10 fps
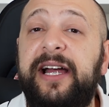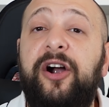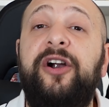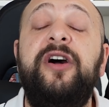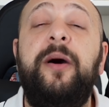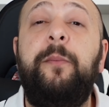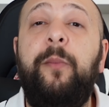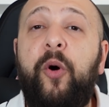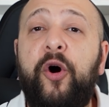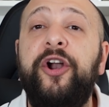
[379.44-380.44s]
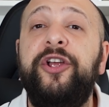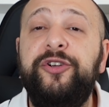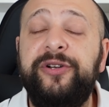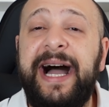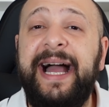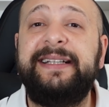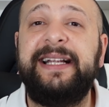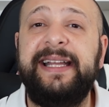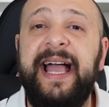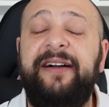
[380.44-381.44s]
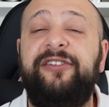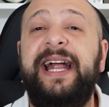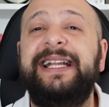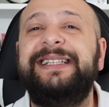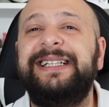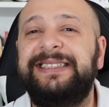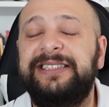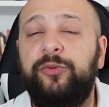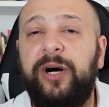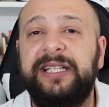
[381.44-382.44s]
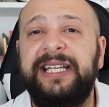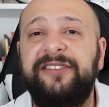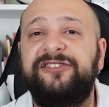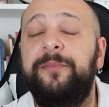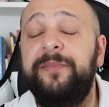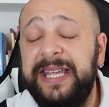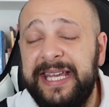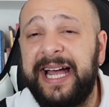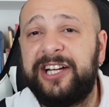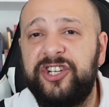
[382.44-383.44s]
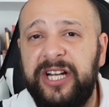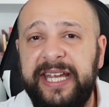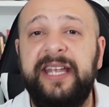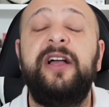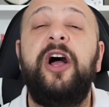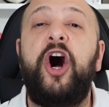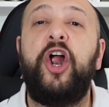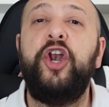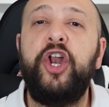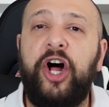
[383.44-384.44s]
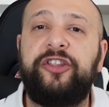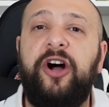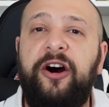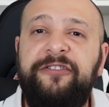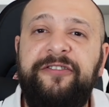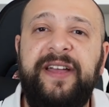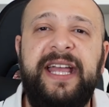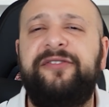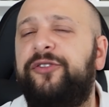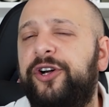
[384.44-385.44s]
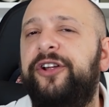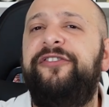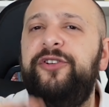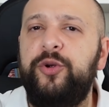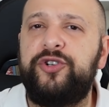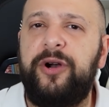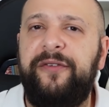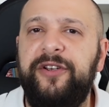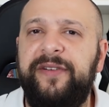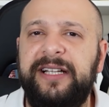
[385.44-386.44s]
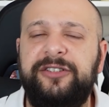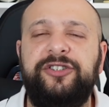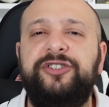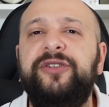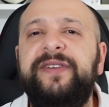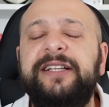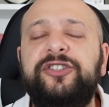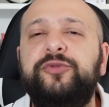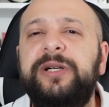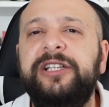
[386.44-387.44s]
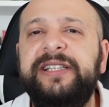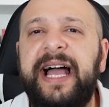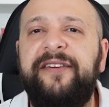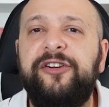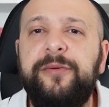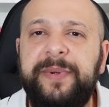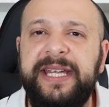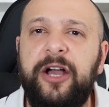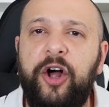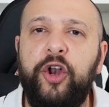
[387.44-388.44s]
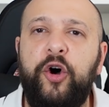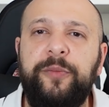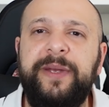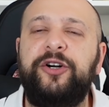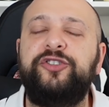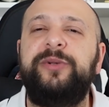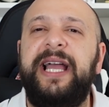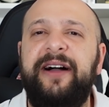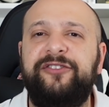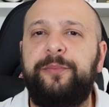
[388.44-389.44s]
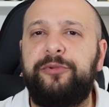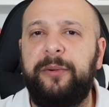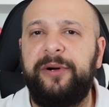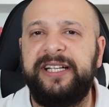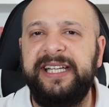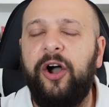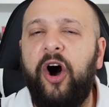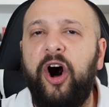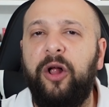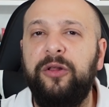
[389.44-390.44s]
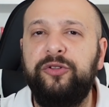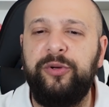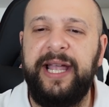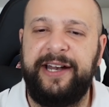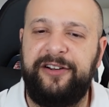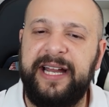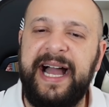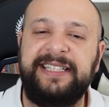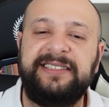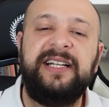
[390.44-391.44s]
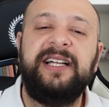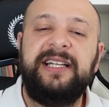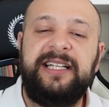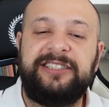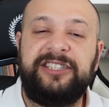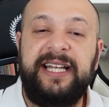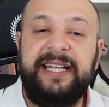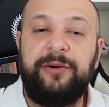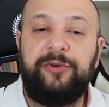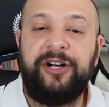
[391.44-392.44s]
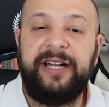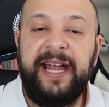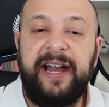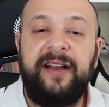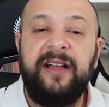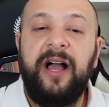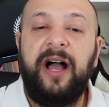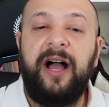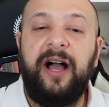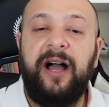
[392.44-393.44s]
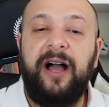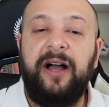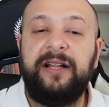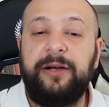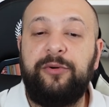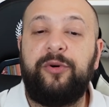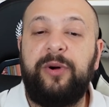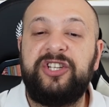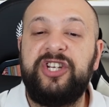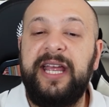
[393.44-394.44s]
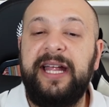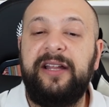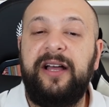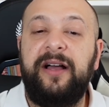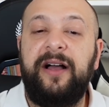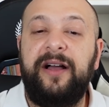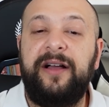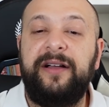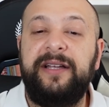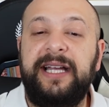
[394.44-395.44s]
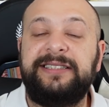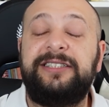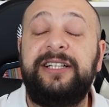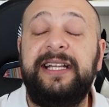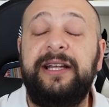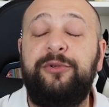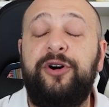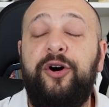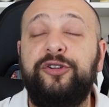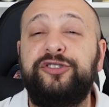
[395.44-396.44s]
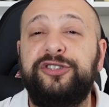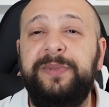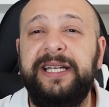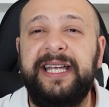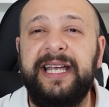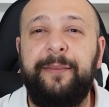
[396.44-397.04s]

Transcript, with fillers: They are more united than ever and this is what gives me actually a lot of faith for the future of Juventus. Juventus will never be alone because we have the property all together guys. Yesterday they were there, uh, they were watching and uh, uh, yesterday they were also speaking